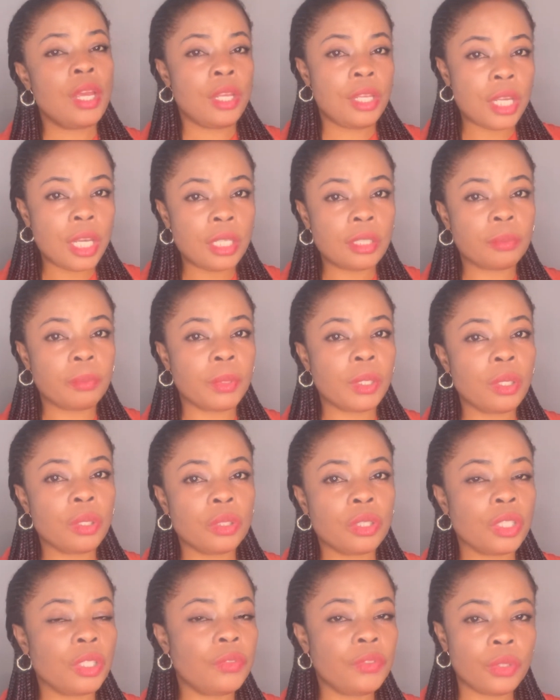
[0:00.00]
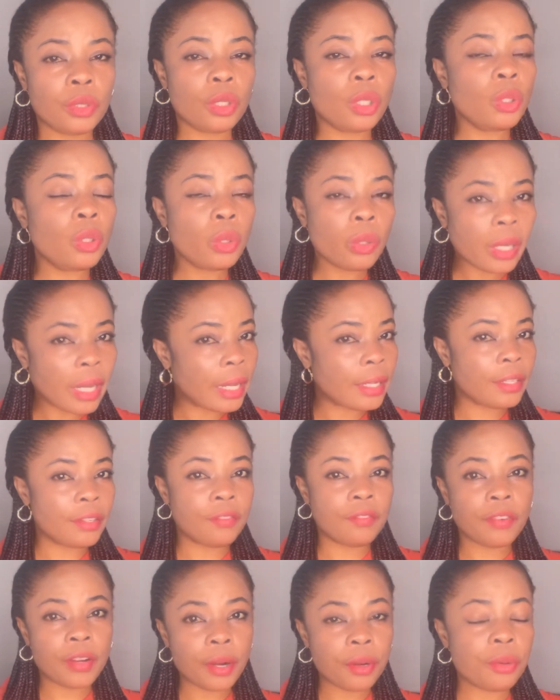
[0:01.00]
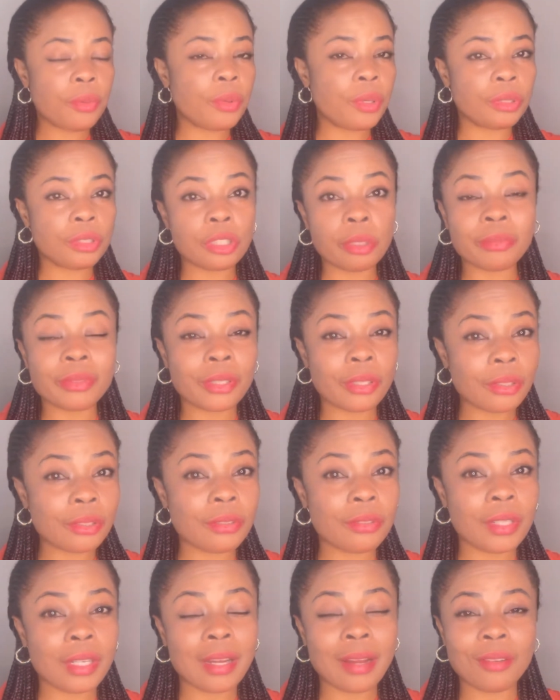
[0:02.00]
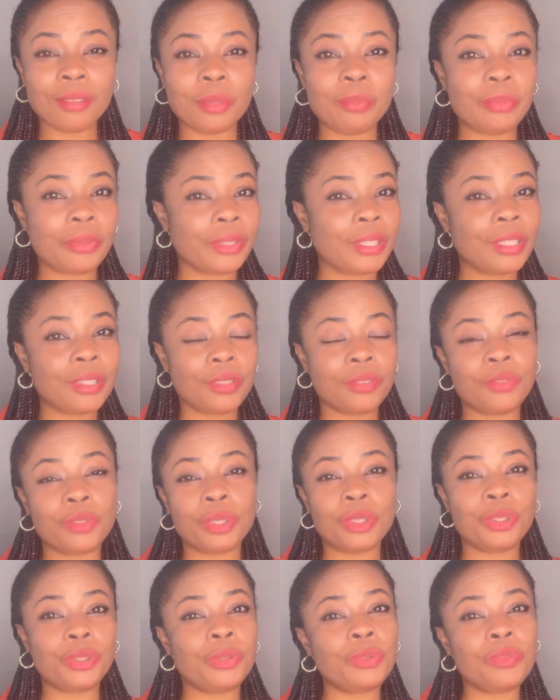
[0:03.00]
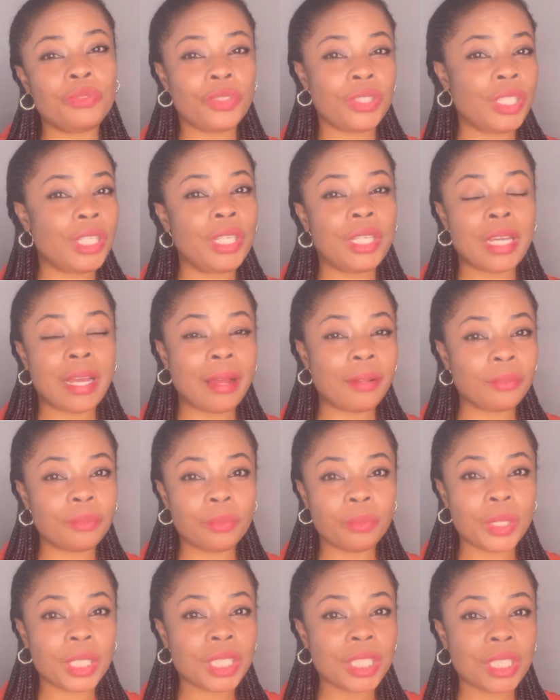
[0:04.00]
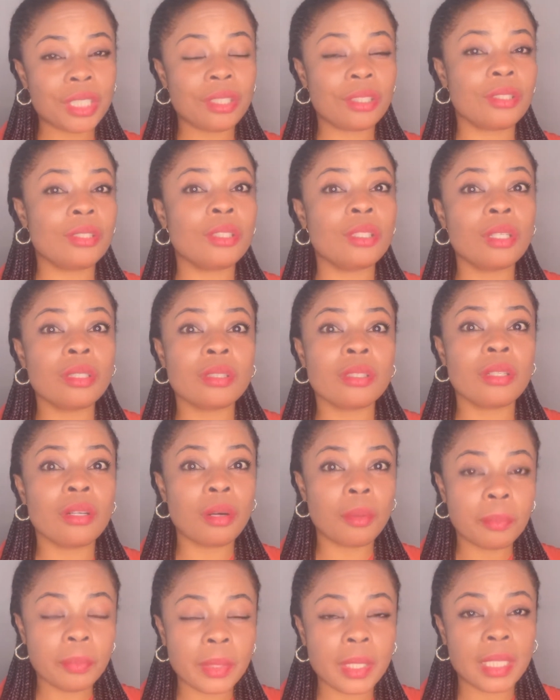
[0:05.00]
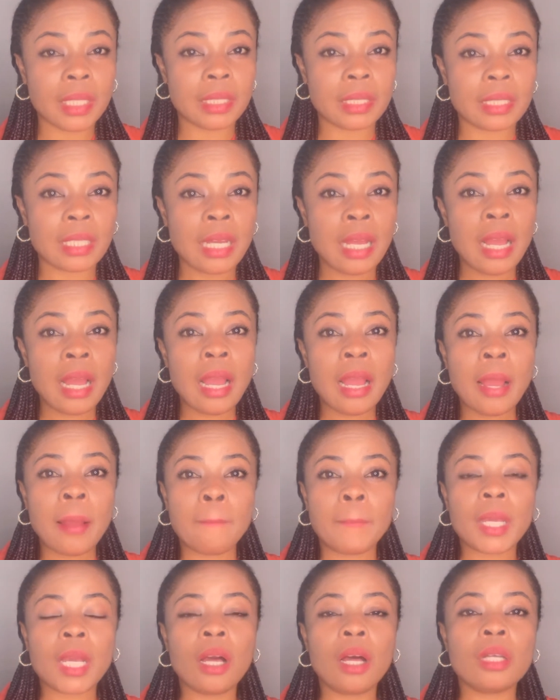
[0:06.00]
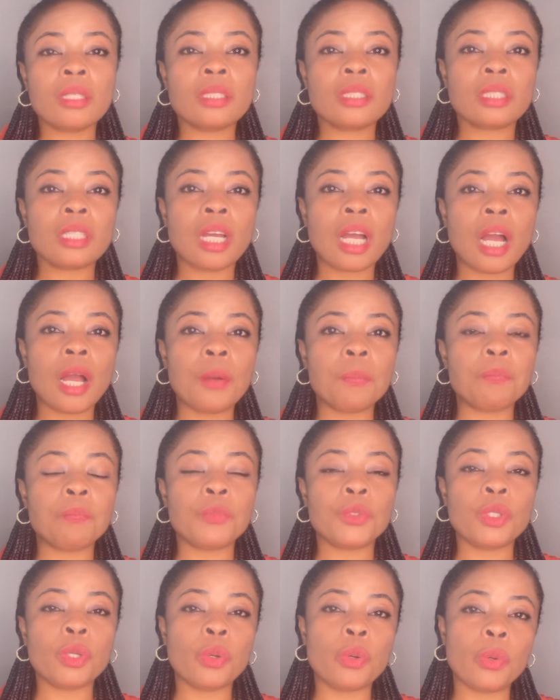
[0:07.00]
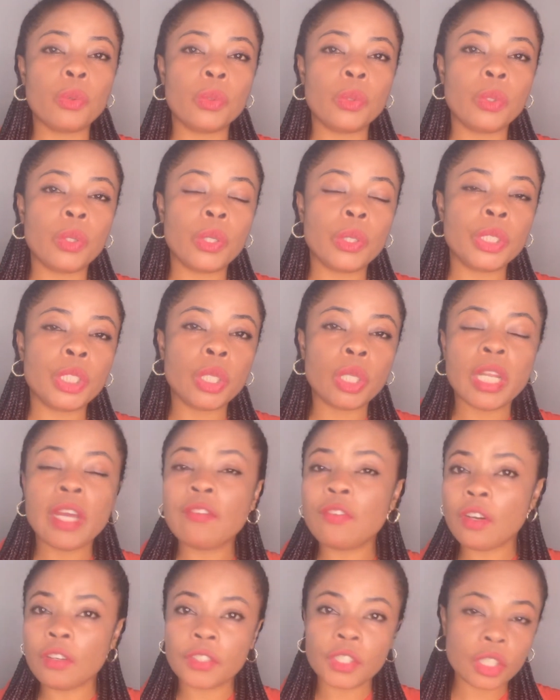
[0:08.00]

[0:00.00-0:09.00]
Yes, because if you don't look at it very well, some sunscreen can only protect you for UVA, and which is not complete, because your level